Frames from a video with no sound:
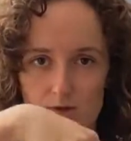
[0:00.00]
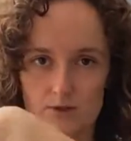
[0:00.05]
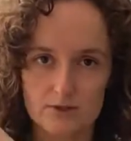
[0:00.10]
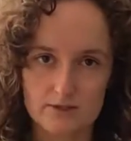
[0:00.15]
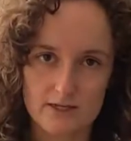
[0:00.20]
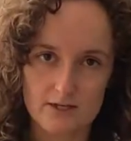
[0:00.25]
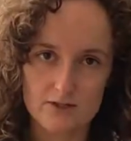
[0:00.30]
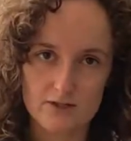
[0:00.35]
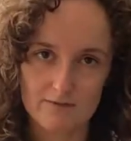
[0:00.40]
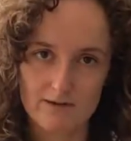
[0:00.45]
You
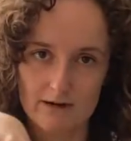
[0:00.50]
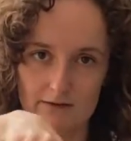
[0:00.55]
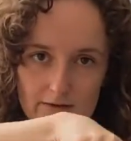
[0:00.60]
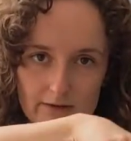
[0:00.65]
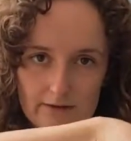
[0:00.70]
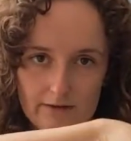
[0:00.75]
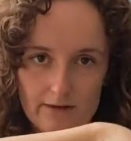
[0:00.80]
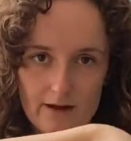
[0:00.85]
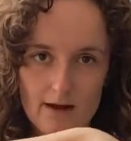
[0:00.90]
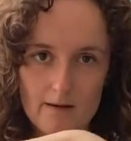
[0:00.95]
stitch around the
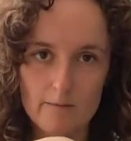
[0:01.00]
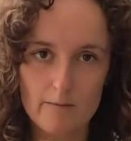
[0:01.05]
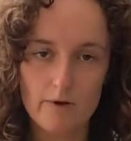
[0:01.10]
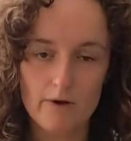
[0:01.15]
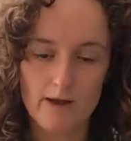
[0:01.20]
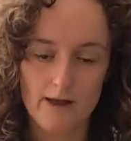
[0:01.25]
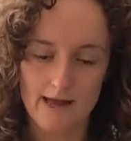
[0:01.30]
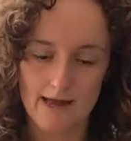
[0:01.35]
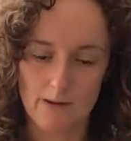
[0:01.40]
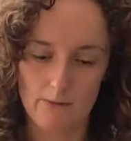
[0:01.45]
top
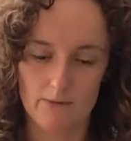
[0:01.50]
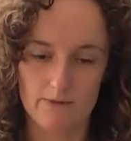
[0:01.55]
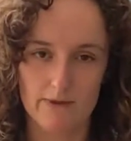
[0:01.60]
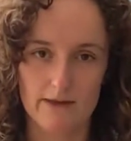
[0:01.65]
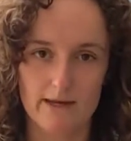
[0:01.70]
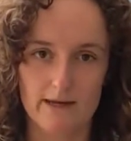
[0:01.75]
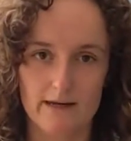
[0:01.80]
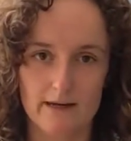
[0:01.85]
and with,